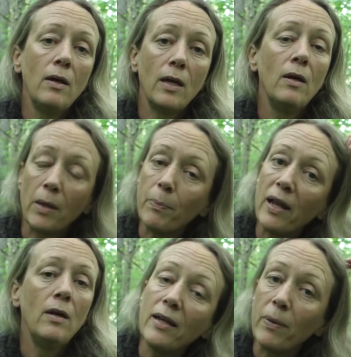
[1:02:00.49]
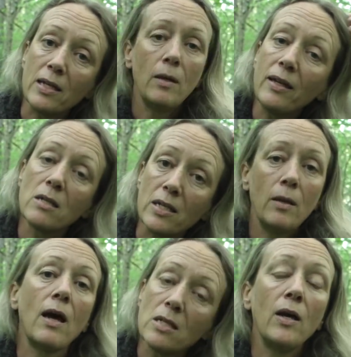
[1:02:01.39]
And my plan is
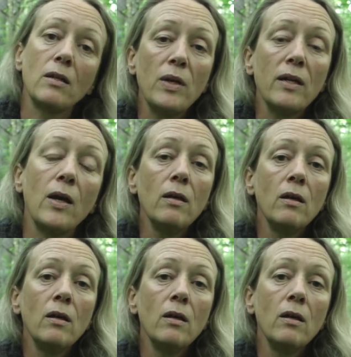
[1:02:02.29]
that I will